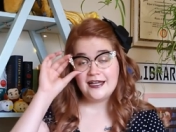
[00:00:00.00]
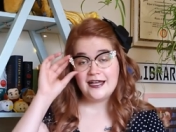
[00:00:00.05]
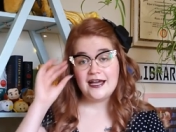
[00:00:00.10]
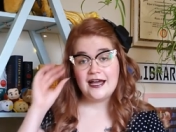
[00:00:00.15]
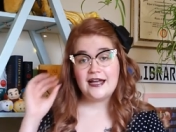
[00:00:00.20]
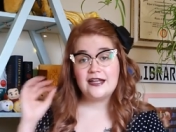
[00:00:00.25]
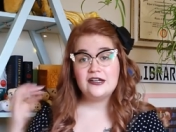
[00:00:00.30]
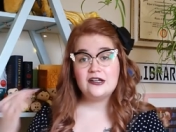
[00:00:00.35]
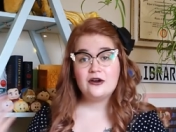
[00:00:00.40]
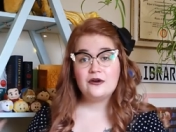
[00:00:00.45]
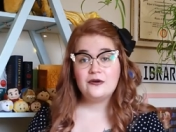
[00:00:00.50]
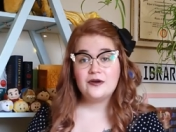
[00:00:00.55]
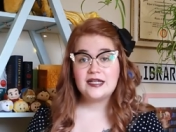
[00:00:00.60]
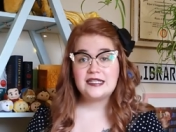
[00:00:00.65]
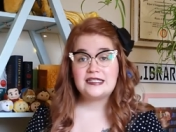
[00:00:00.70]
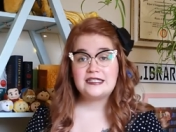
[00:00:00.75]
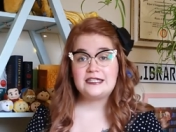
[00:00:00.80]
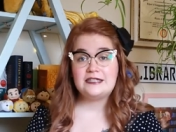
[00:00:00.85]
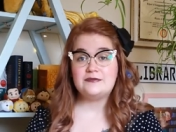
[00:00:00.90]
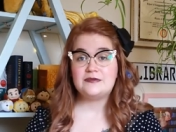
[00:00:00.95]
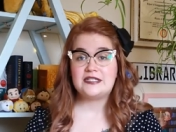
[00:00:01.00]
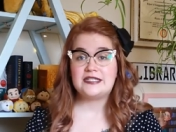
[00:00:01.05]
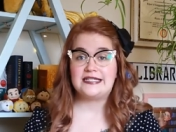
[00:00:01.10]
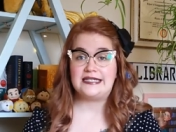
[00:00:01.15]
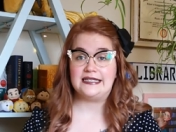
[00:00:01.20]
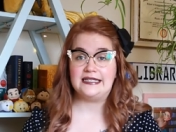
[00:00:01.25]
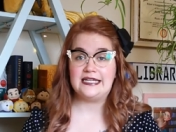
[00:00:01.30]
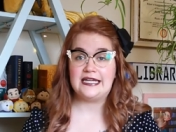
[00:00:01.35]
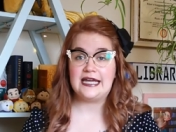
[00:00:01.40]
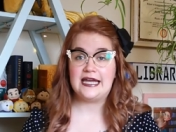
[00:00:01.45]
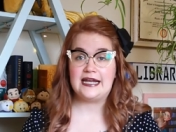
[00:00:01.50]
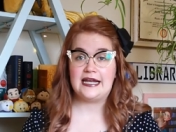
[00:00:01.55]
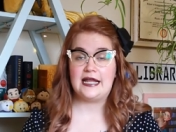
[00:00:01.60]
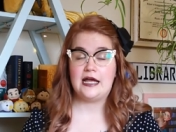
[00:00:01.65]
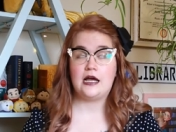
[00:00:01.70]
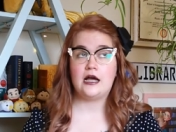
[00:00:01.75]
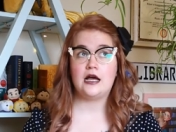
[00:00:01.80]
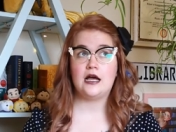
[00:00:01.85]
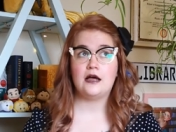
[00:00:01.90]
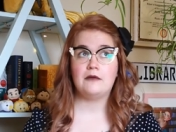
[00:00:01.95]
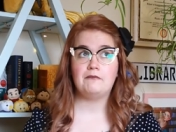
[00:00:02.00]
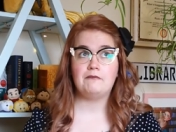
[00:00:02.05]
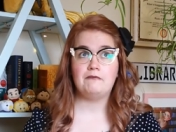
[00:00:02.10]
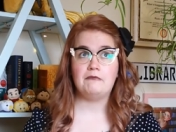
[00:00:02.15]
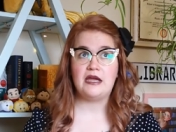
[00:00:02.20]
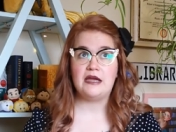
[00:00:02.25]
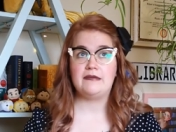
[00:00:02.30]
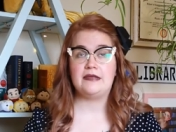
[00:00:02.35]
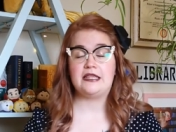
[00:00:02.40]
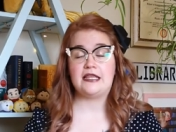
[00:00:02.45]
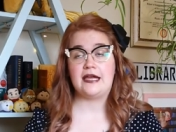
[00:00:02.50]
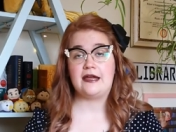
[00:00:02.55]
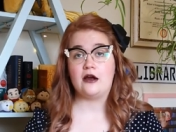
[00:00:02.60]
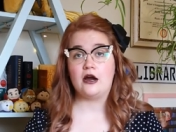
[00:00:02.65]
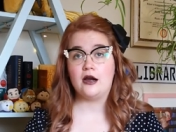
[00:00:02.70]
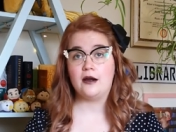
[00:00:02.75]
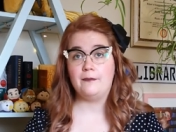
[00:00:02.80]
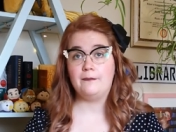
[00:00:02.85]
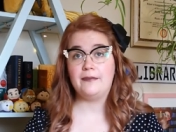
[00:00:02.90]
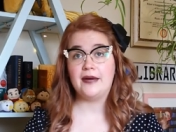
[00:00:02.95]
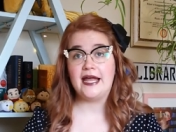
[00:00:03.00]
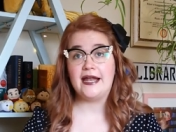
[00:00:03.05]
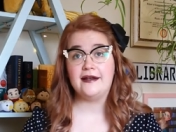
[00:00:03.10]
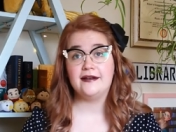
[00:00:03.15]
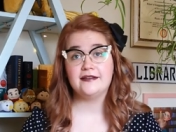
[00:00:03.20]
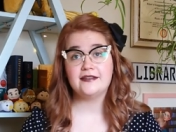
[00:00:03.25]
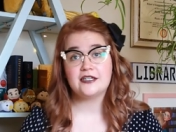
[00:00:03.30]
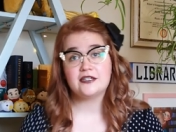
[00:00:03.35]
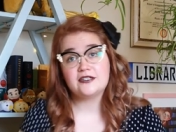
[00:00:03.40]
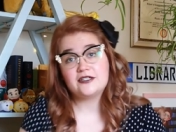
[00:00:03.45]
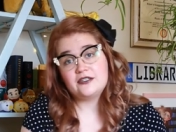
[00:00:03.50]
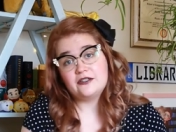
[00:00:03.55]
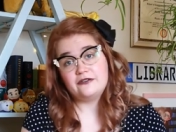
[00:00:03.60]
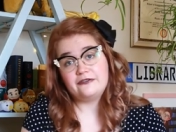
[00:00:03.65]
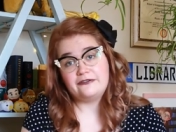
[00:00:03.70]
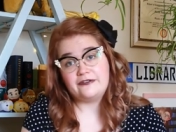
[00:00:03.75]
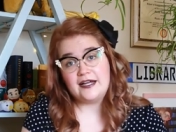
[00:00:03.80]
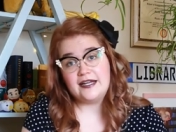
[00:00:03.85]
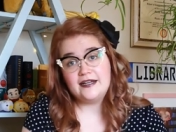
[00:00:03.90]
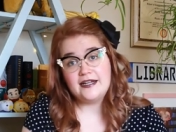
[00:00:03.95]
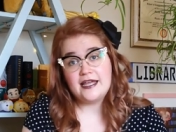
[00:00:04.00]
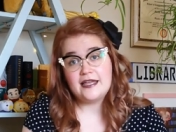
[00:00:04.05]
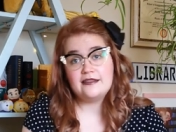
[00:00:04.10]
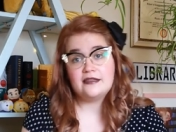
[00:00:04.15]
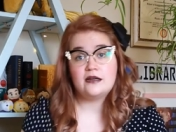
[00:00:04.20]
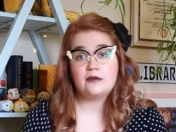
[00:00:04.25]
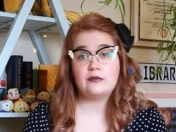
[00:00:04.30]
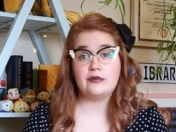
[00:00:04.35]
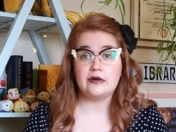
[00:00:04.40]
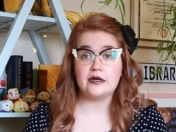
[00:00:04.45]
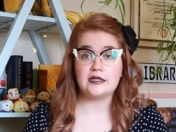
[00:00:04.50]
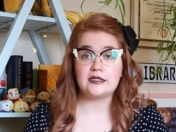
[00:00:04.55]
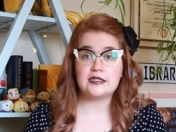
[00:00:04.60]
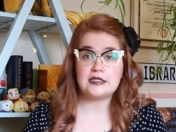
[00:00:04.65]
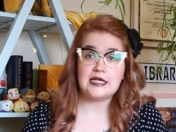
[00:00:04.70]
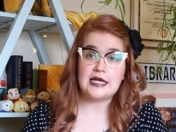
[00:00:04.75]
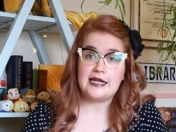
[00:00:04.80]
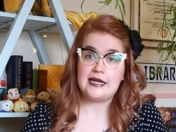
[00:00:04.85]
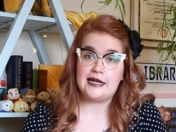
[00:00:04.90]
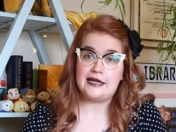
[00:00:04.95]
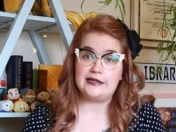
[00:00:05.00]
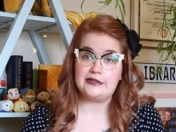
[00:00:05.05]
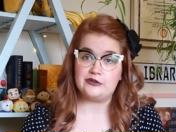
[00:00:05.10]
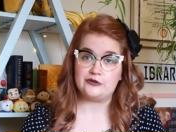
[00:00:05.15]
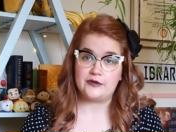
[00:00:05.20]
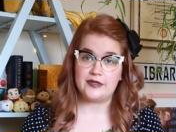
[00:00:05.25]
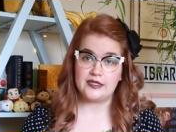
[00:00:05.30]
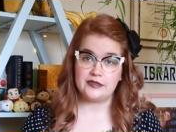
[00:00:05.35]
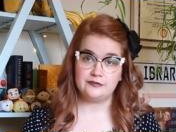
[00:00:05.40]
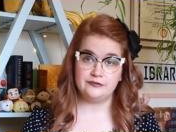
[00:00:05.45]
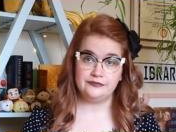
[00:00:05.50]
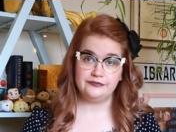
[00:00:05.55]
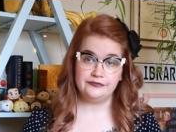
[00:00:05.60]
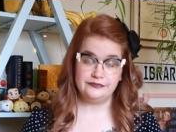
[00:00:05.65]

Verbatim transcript: I know it seems silly, and maybe they are, but they're still fun, and they're books, and I enjoy them.